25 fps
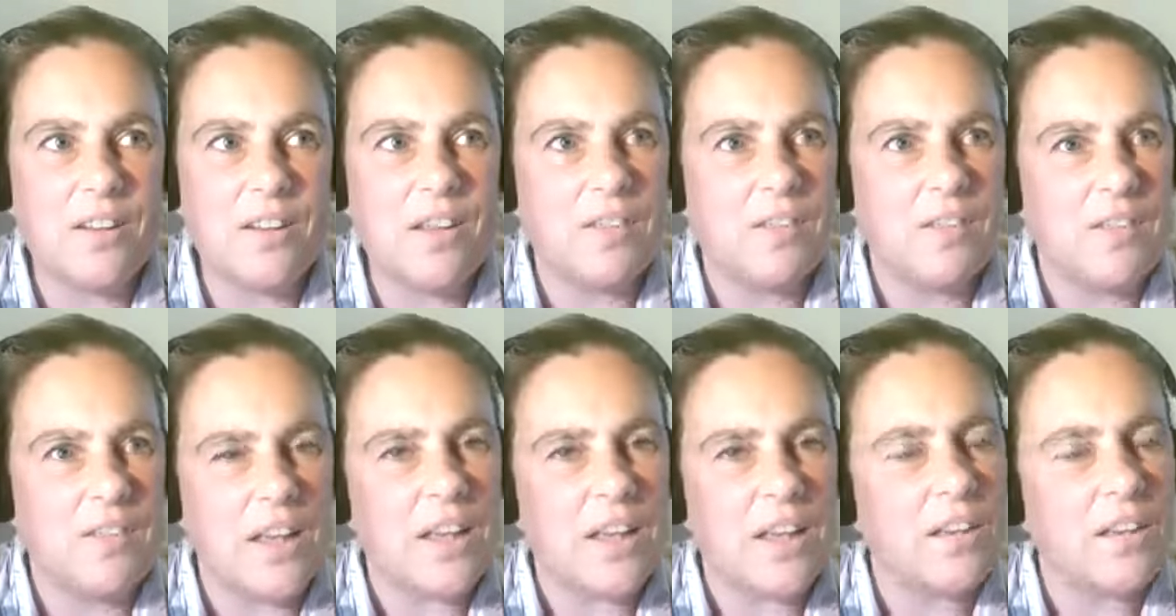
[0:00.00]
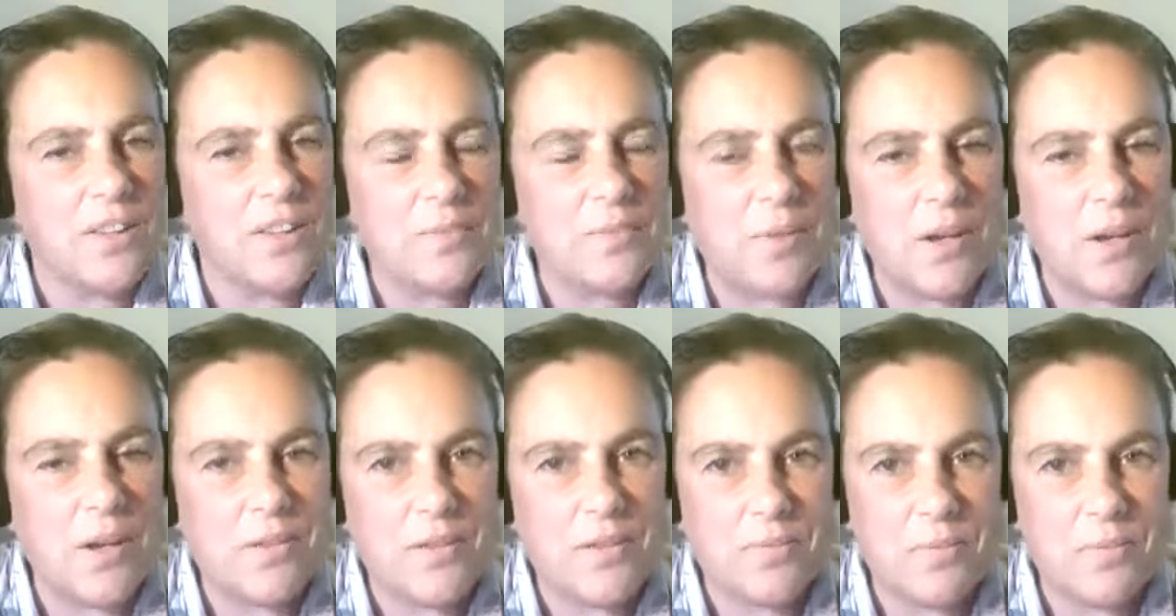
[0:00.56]
thing, I
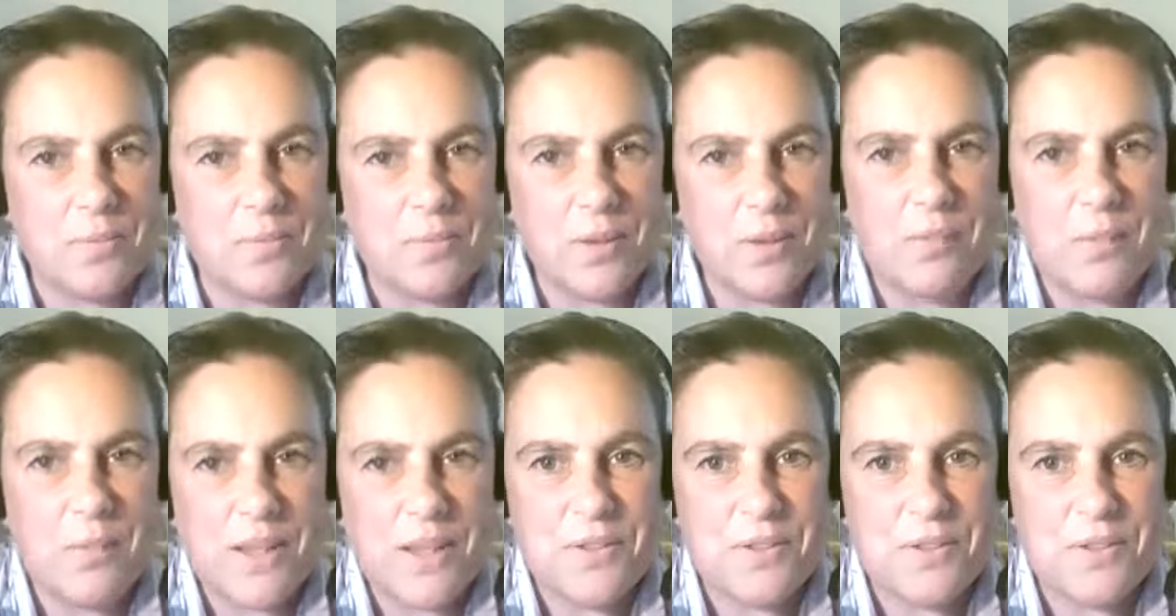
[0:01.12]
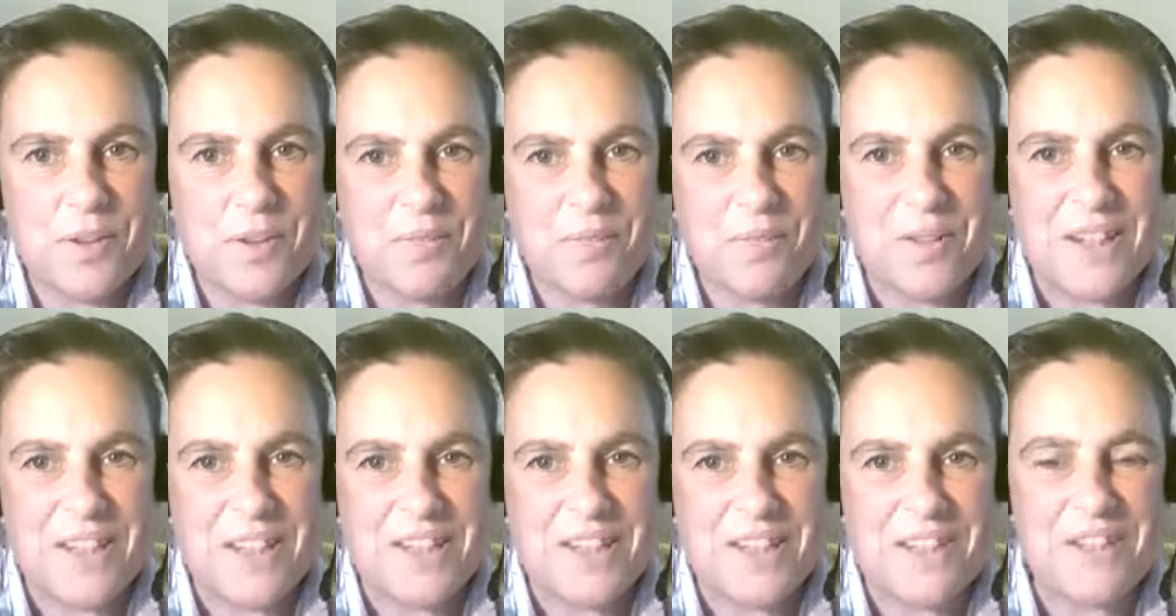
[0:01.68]
suppose, is probably the best way,
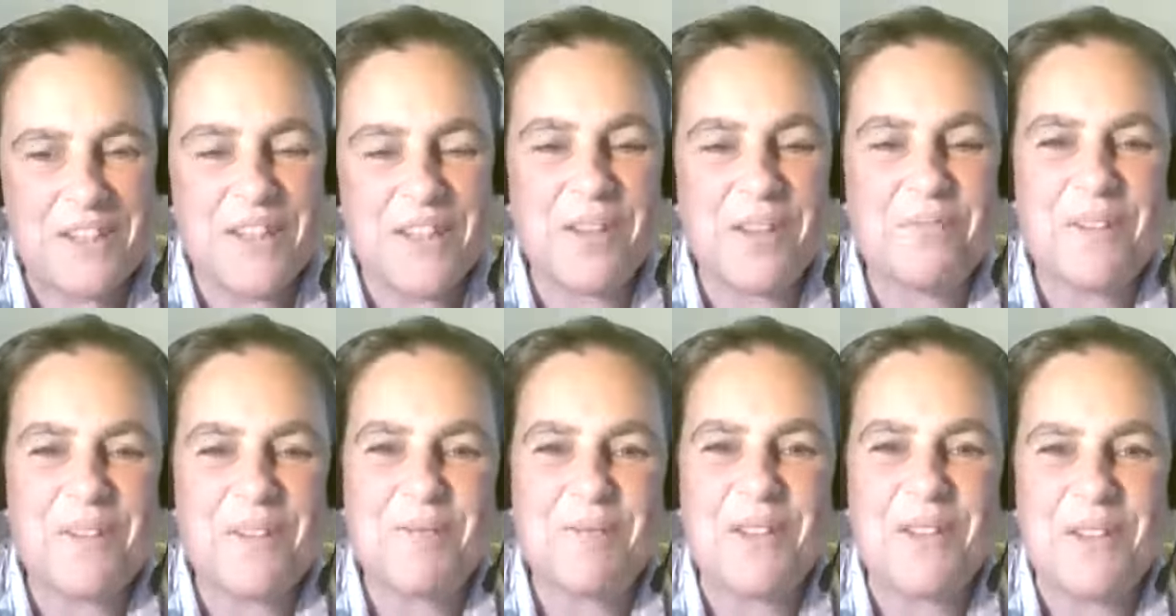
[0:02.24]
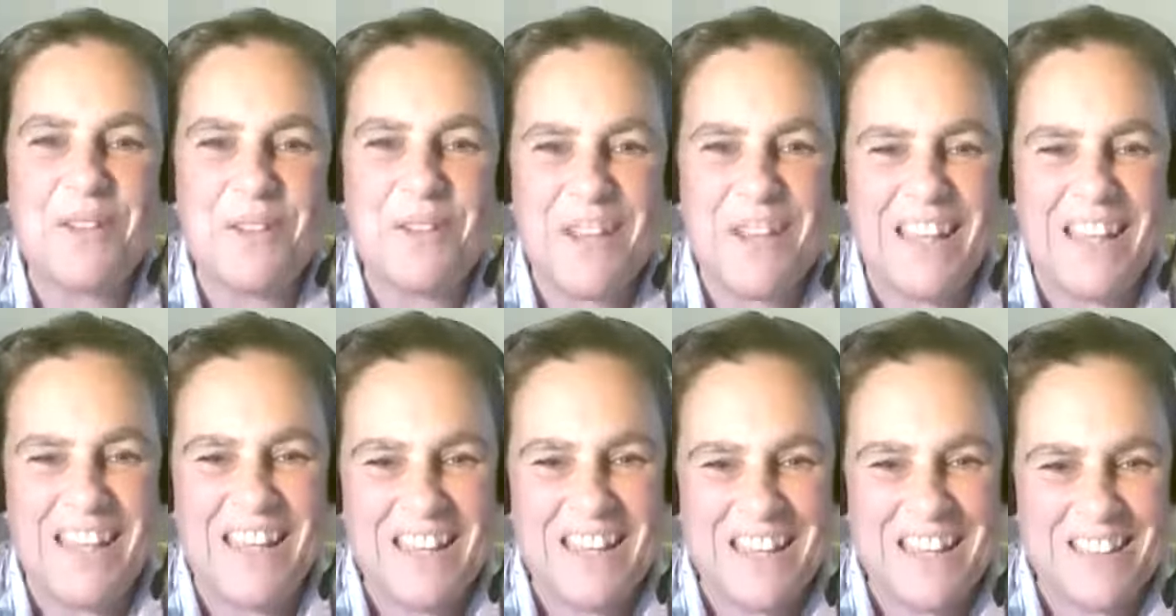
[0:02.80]
but it's a shame Debbie's not
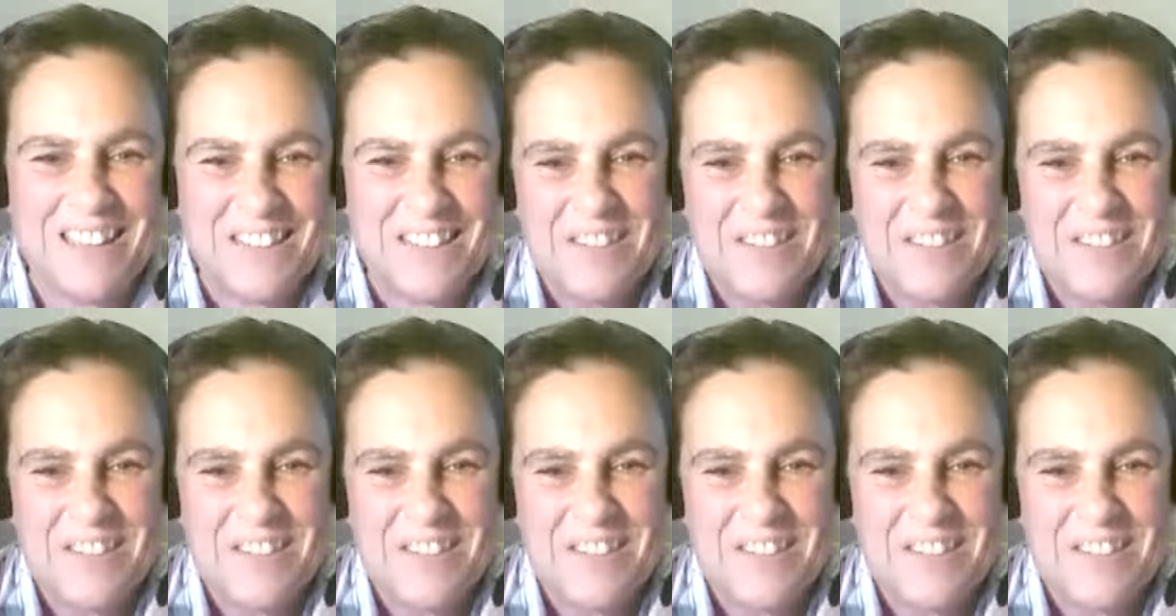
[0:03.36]
here.